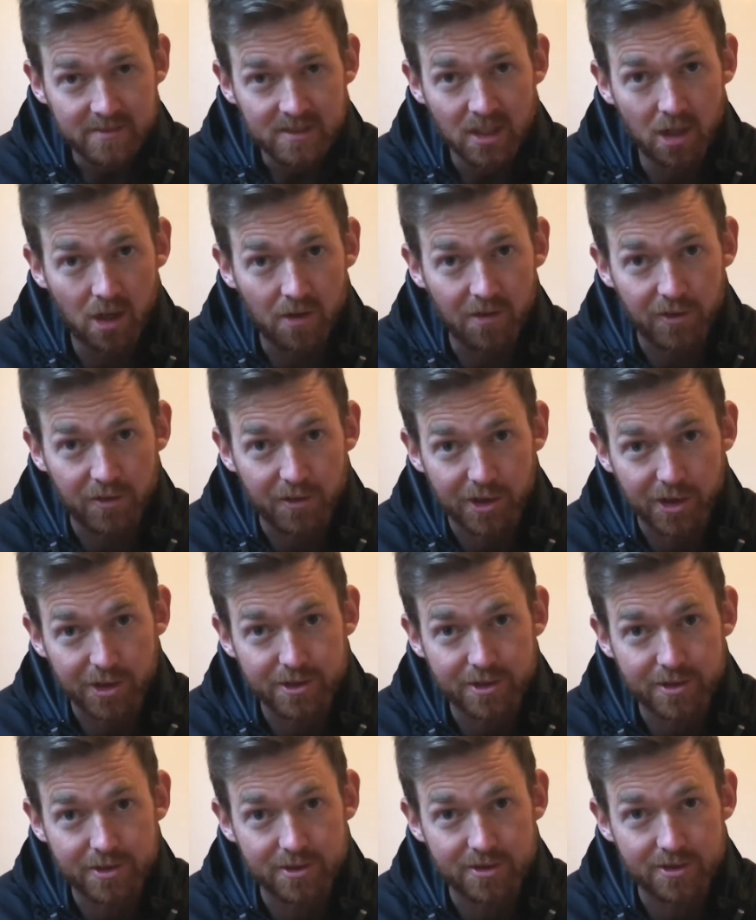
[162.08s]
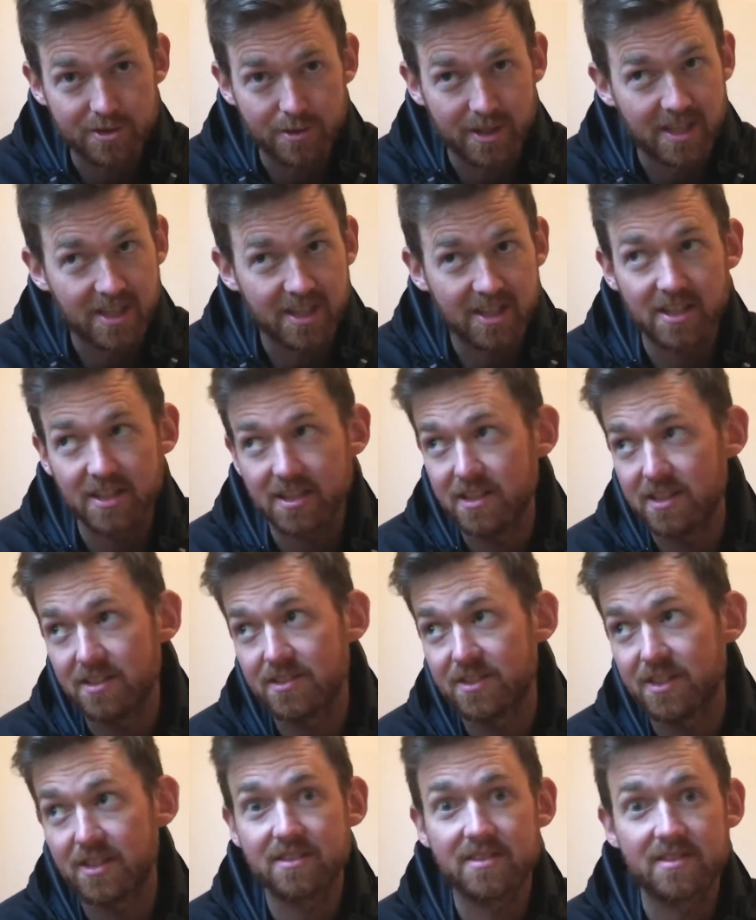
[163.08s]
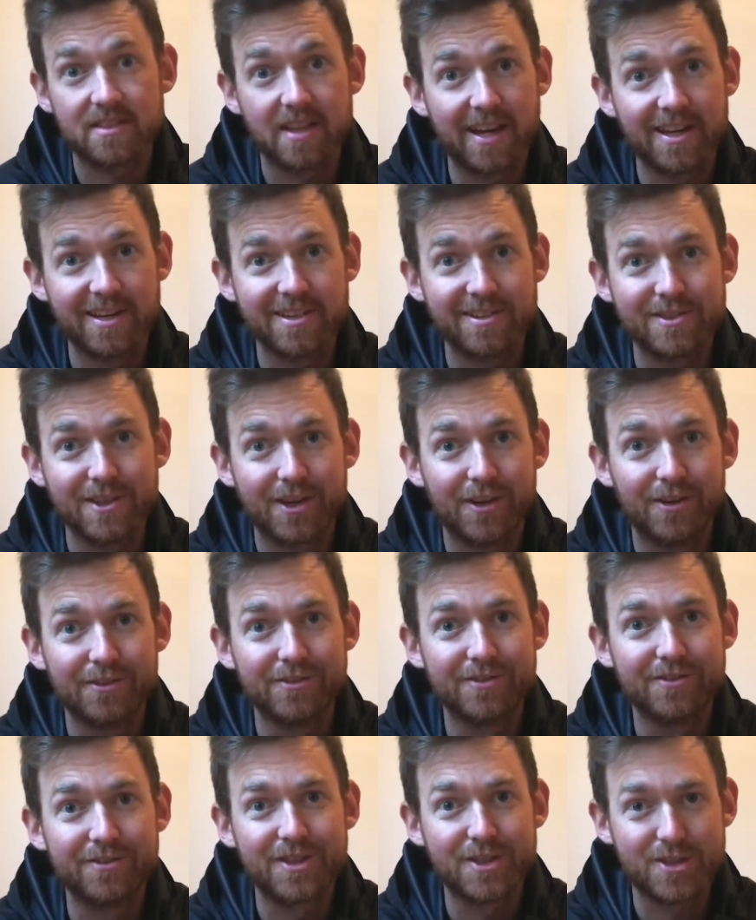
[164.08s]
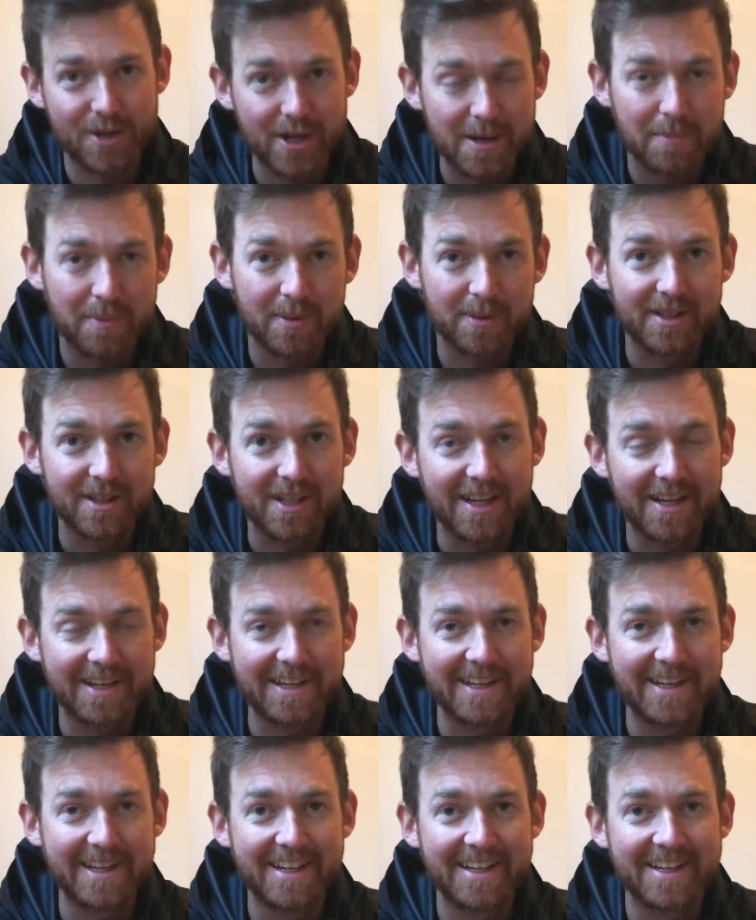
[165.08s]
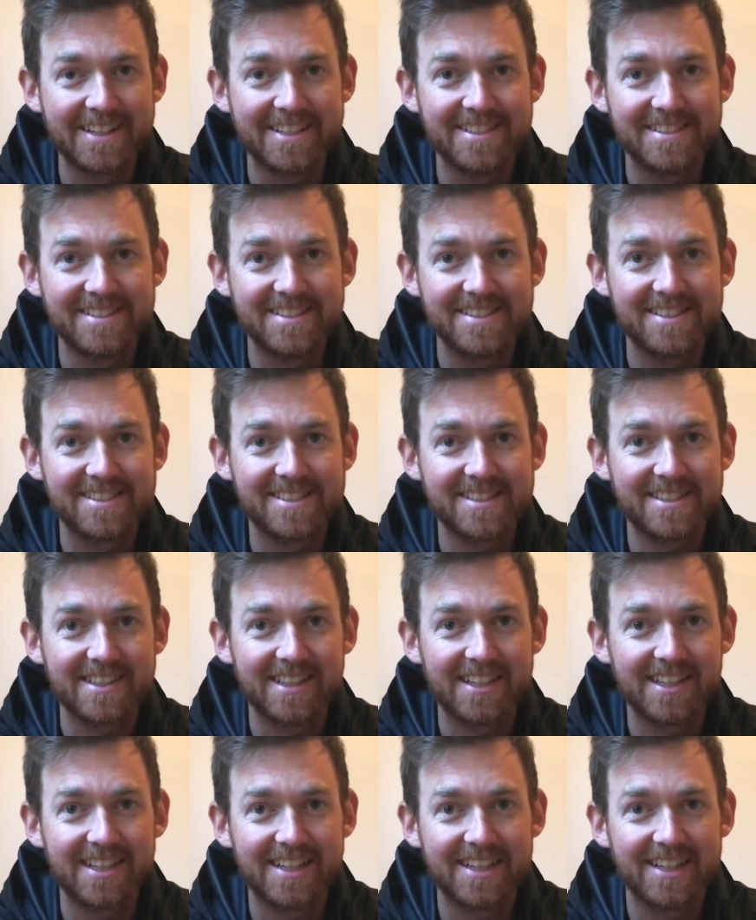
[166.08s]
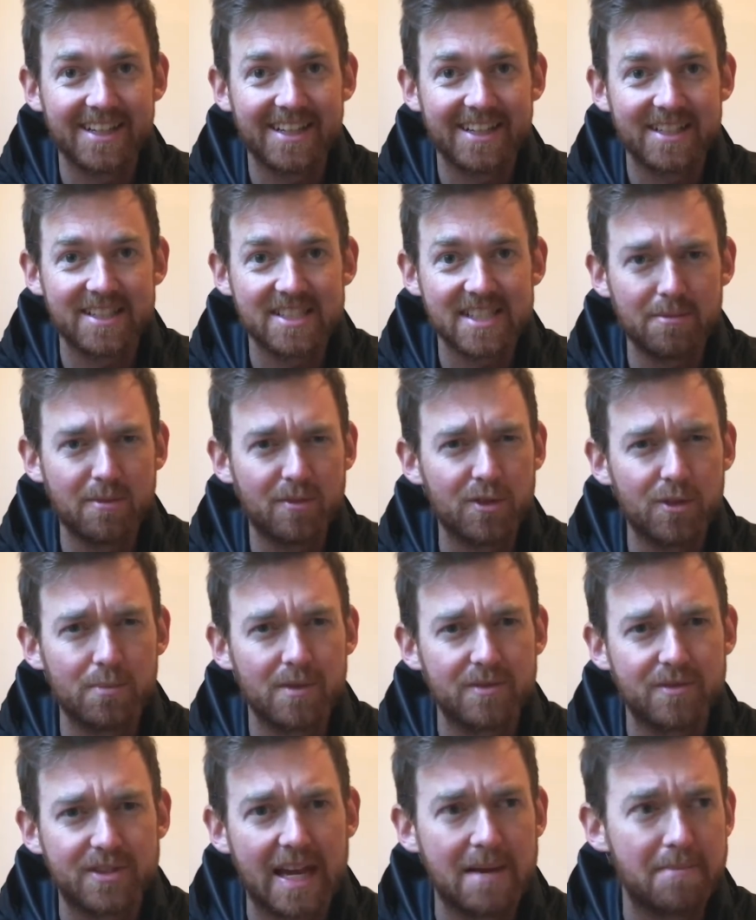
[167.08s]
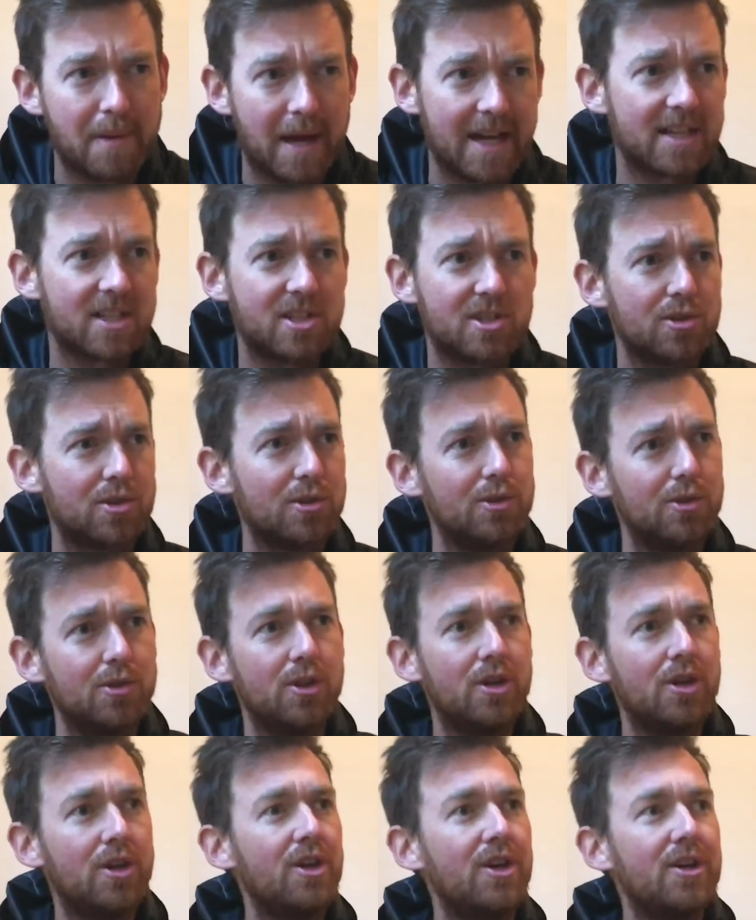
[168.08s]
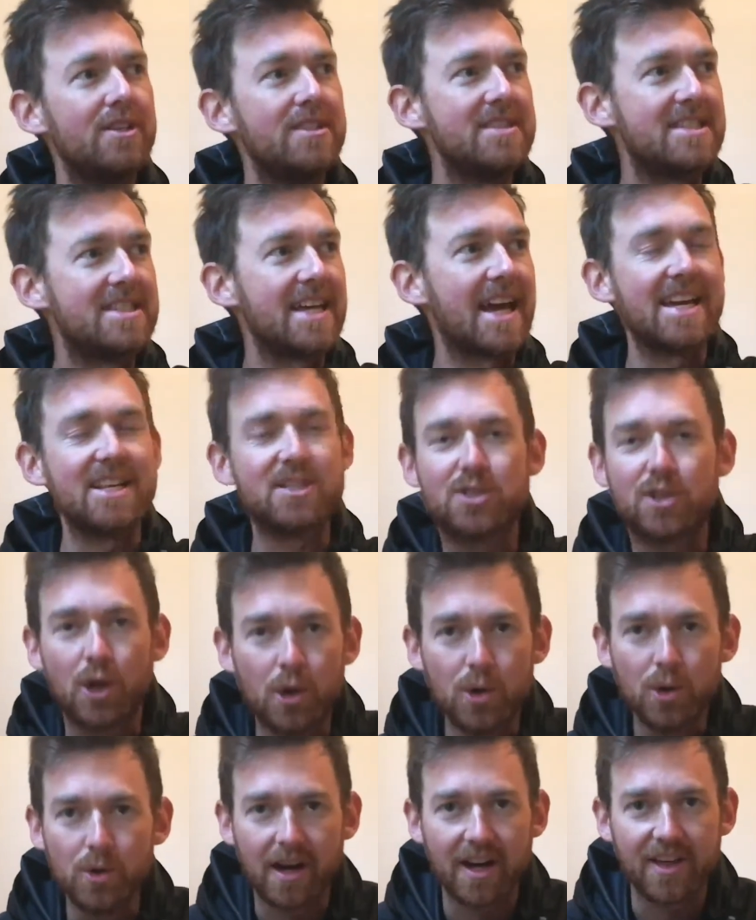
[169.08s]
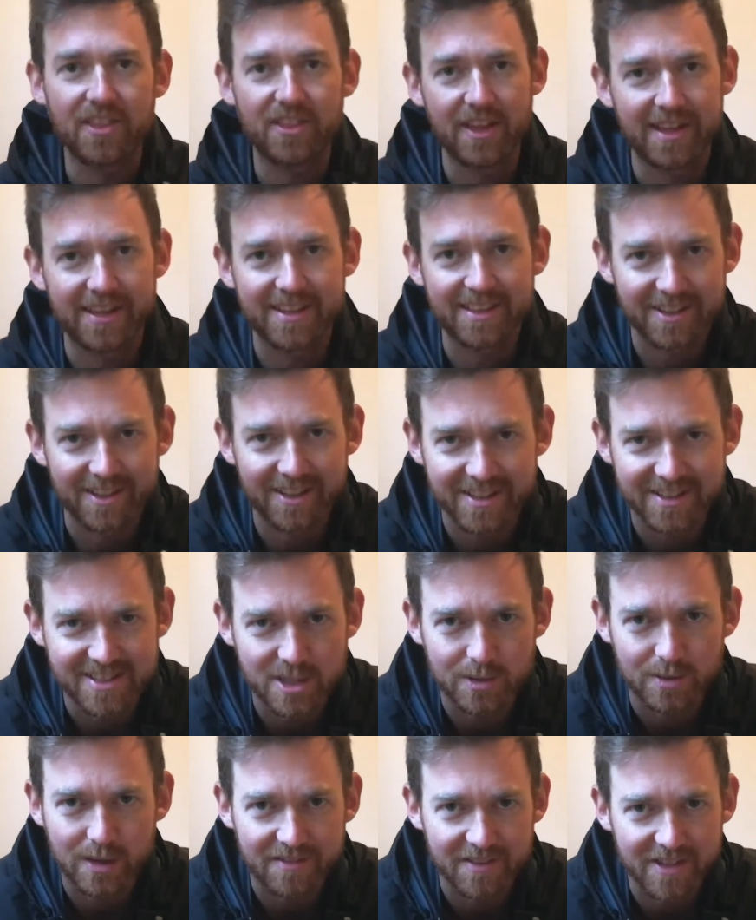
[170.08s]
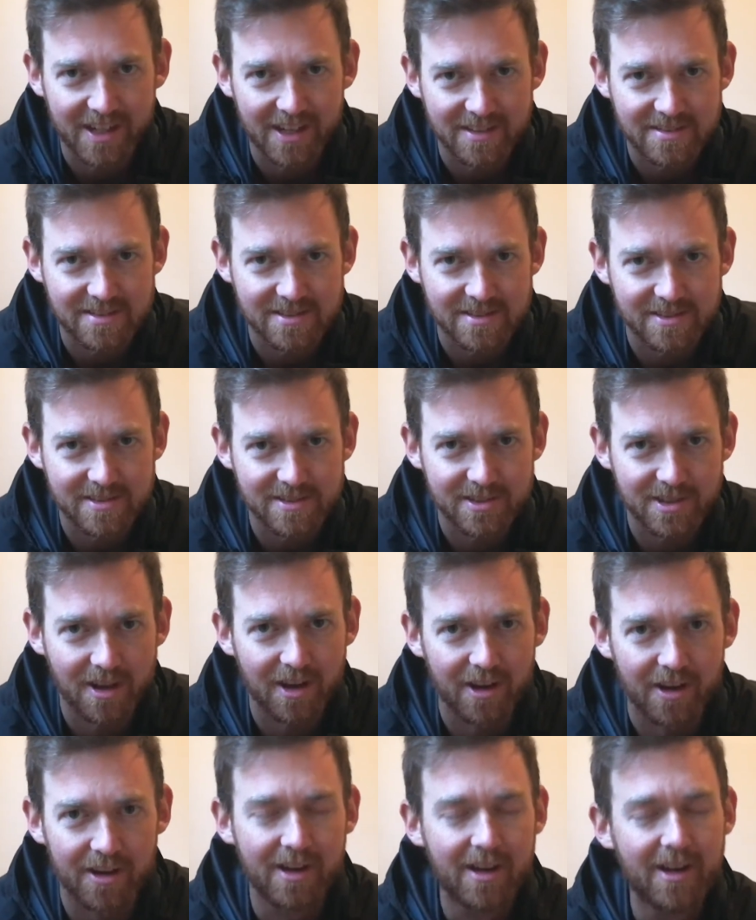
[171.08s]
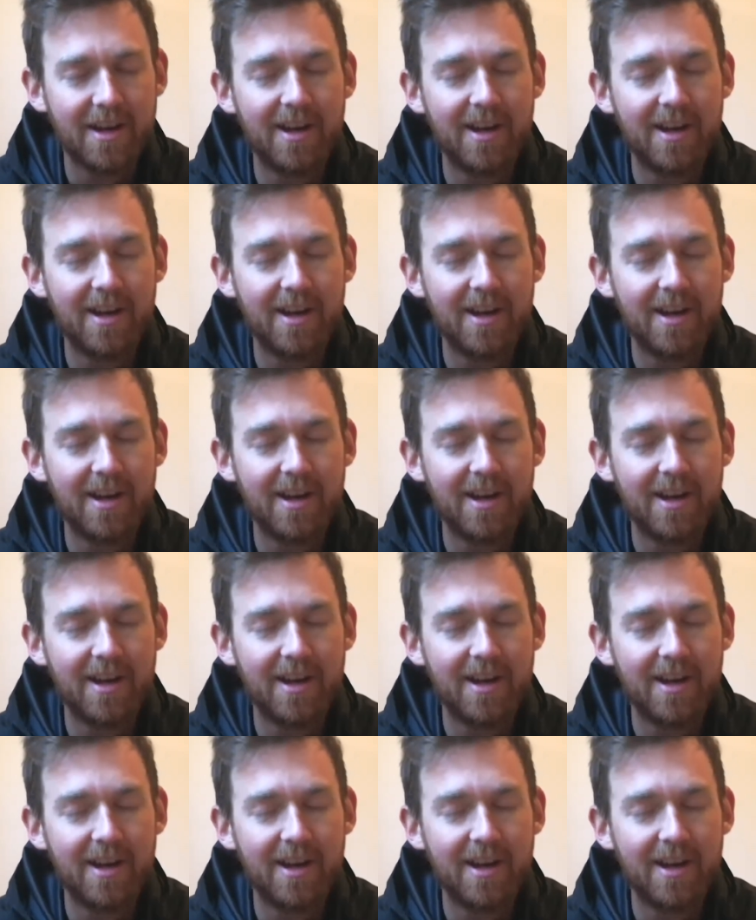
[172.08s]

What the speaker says: over the first 26 days of the trip. And some of them date back to day 2, I think, that I still haven't answered. So